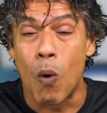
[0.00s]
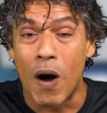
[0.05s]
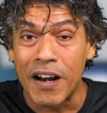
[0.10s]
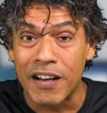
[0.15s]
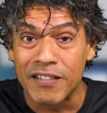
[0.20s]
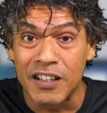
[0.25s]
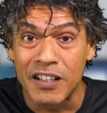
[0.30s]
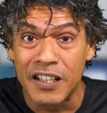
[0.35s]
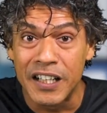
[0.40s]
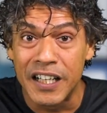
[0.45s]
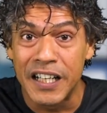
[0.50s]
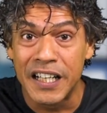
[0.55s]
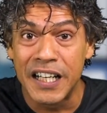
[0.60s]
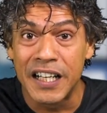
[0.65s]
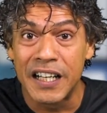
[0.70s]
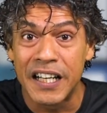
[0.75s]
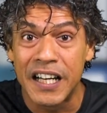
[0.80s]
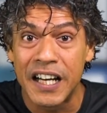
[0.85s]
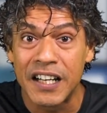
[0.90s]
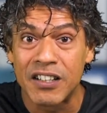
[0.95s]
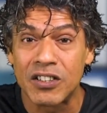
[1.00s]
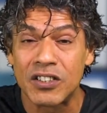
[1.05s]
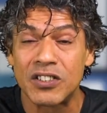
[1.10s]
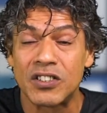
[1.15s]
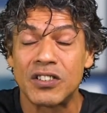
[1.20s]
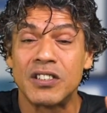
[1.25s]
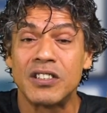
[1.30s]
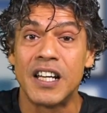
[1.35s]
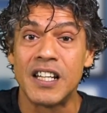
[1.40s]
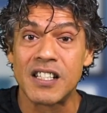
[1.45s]
One of the leading
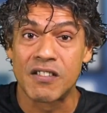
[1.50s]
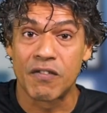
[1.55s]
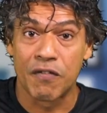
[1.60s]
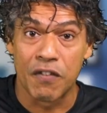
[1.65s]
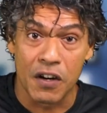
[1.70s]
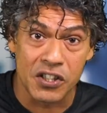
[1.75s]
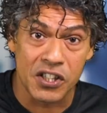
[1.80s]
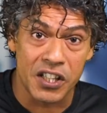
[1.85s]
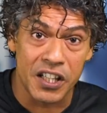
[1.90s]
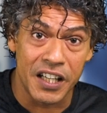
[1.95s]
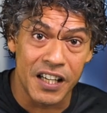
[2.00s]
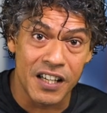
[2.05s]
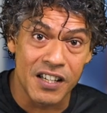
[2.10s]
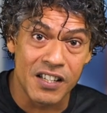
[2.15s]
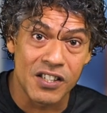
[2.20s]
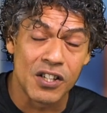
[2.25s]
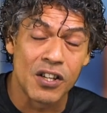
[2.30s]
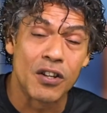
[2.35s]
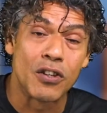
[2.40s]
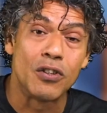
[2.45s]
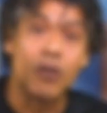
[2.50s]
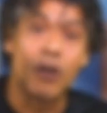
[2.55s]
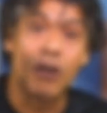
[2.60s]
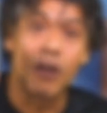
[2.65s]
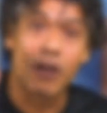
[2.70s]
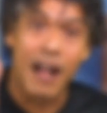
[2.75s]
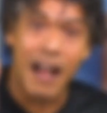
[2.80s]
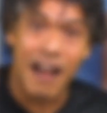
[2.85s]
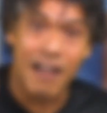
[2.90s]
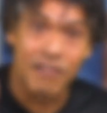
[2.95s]
indicators is, first thing is, you're
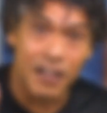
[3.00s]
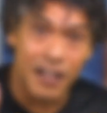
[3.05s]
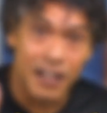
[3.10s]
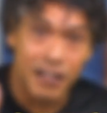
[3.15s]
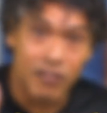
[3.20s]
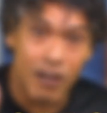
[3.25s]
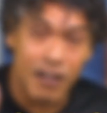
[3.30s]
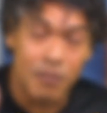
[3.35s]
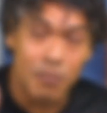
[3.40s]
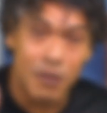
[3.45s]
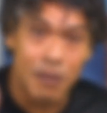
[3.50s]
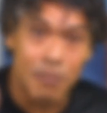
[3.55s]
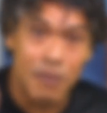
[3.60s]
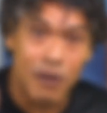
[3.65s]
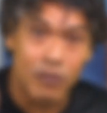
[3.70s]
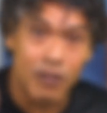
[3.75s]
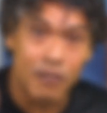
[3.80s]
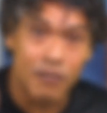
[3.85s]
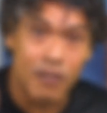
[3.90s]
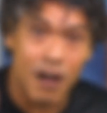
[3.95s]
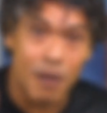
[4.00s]
going to have incredible amount of